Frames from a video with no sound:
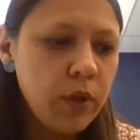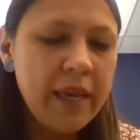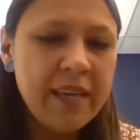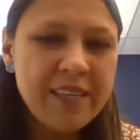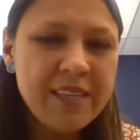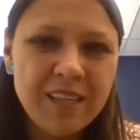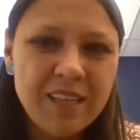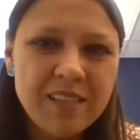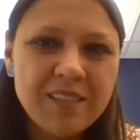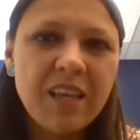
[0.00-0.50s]

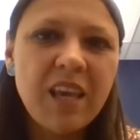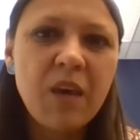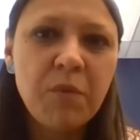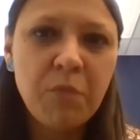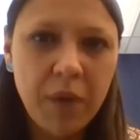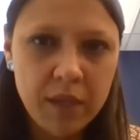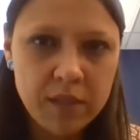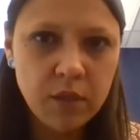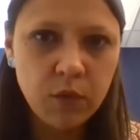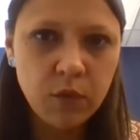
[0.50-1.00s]
it
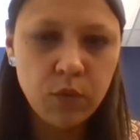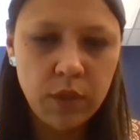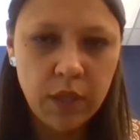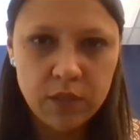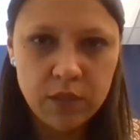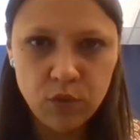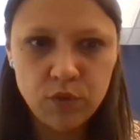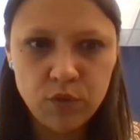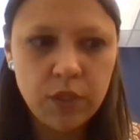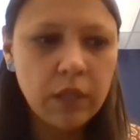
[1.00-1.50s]
established
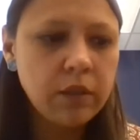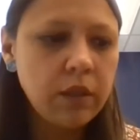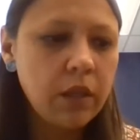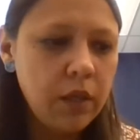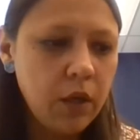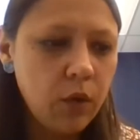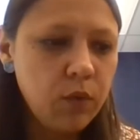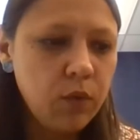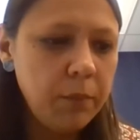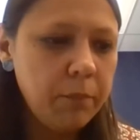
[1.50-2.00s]
that this
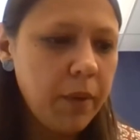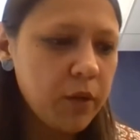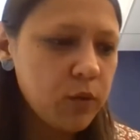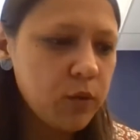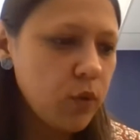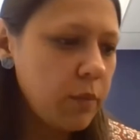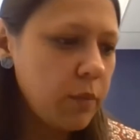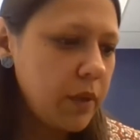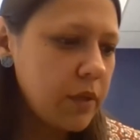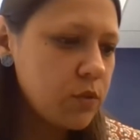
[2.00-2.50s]
social
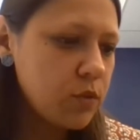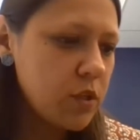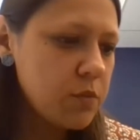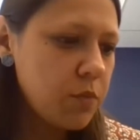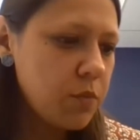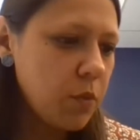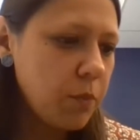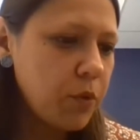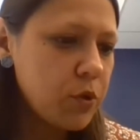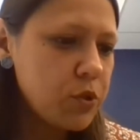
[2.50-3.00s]
security
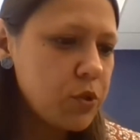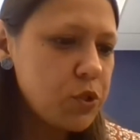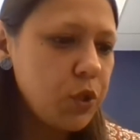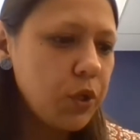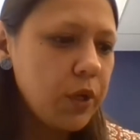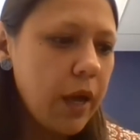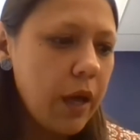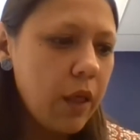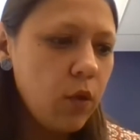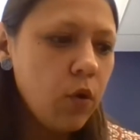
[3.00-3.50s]
scheme
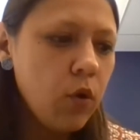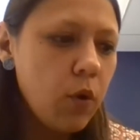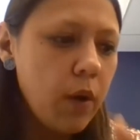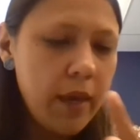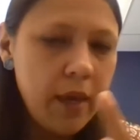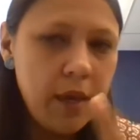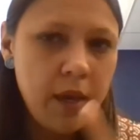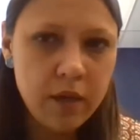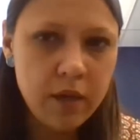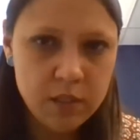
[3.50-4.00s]
had a
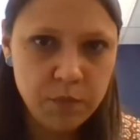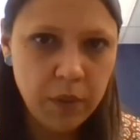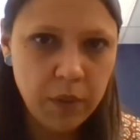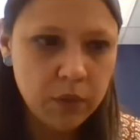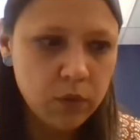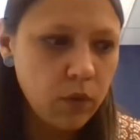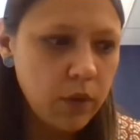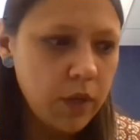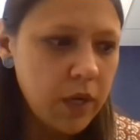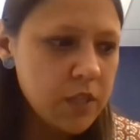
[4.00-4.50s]

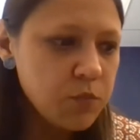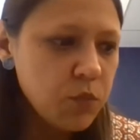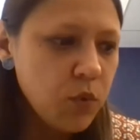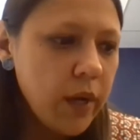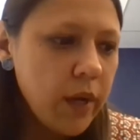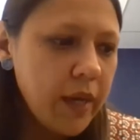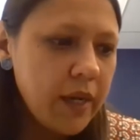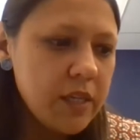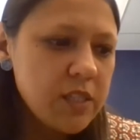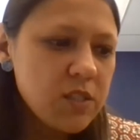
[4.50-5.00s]
disproportionate
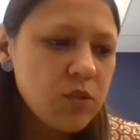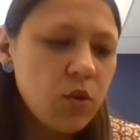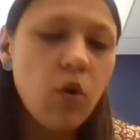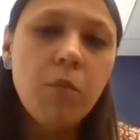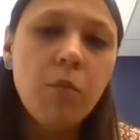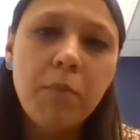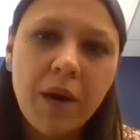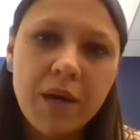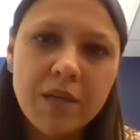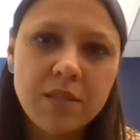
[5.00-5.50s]
adverse
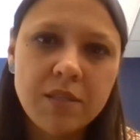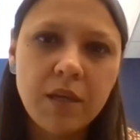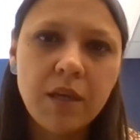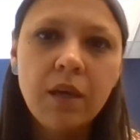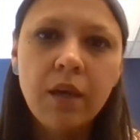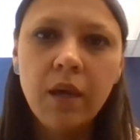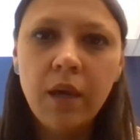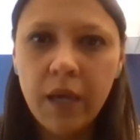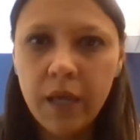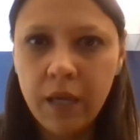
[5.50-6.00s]
impact
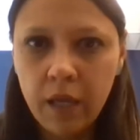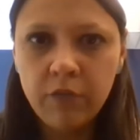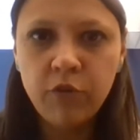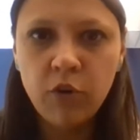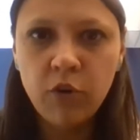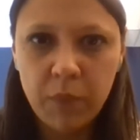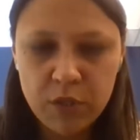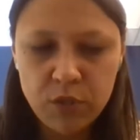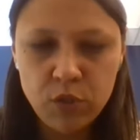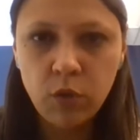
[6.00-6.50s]
on
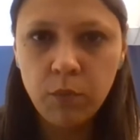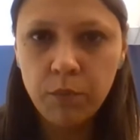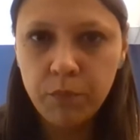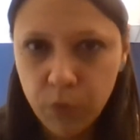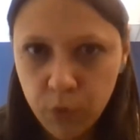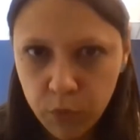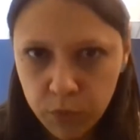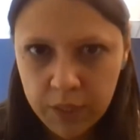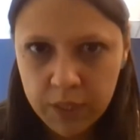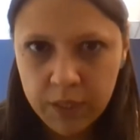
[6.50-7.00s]
women
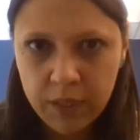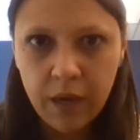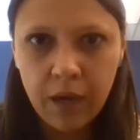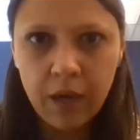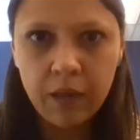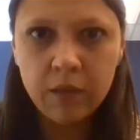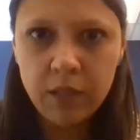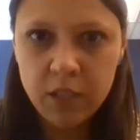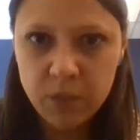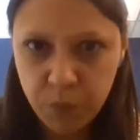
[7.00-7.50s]
based
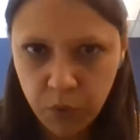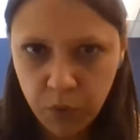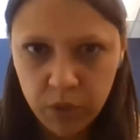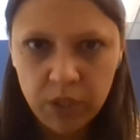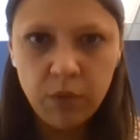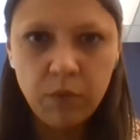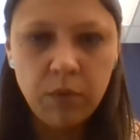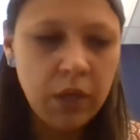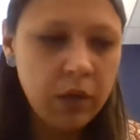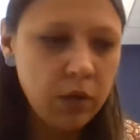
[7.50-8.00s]
on the
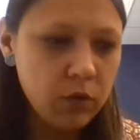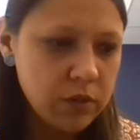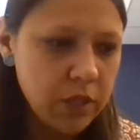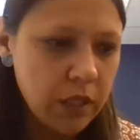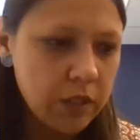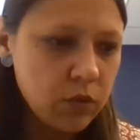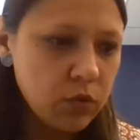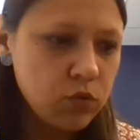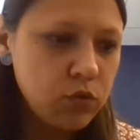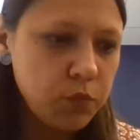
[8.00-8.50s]
public
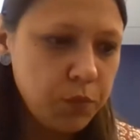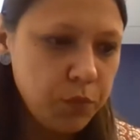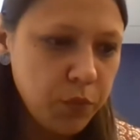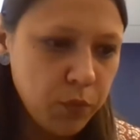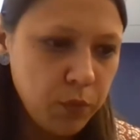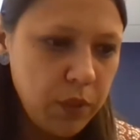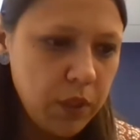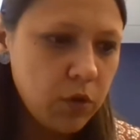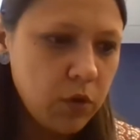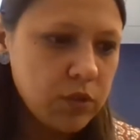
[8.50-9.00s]
information
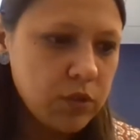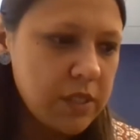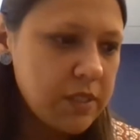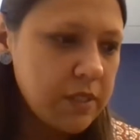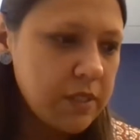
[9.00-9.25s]
available,